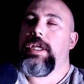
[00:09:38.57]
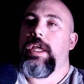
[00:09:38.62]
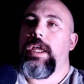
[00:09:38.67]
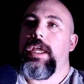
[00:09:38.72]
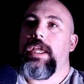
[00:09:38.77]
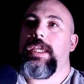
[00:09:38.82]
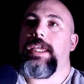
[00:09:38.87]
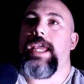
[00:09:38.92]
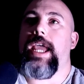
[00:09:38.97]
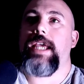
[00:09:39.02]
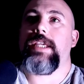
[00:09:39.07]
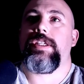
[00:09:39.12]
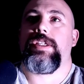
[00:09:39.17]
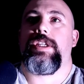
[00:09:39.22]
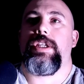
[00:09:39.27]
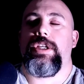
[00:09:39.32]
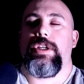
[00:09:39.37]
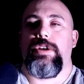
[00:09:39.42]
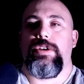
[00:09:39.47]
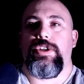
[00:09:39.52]
yes,
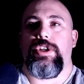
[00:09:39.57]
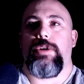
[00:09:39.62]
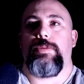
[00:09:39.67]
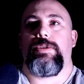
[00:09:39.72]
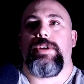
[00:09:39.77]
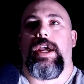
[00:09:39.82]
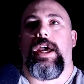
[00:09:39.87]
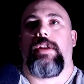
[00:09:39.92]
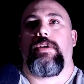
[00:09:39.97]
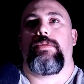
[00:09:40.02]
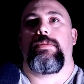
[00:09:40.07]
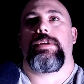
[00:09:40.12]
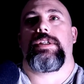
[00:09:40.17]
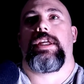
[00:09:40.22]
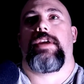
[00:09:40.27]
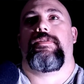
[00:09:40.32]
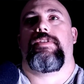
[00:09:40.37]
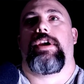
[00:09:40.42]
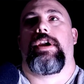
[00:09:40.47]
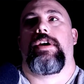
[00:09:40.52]
the YouTube channel was
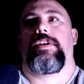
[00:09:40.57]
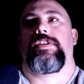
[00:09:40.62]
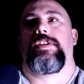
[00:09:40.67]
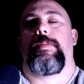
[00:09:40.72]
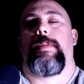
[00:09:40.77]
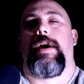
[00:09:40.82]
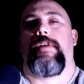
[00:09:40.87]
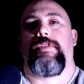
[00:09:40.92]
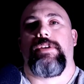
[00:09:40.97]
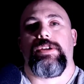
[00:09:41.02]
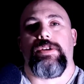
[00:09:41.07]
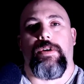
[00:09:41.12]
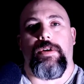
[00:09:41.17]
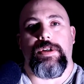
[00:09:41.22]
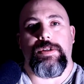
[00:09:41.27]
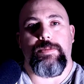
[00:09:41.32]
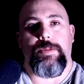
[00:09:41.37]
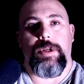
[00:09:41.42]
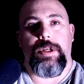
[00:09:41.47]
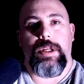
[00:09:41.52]
giving us some
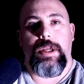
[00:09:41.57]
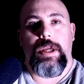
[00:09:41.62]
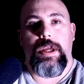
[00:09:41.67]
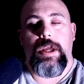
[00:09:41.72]
advertisement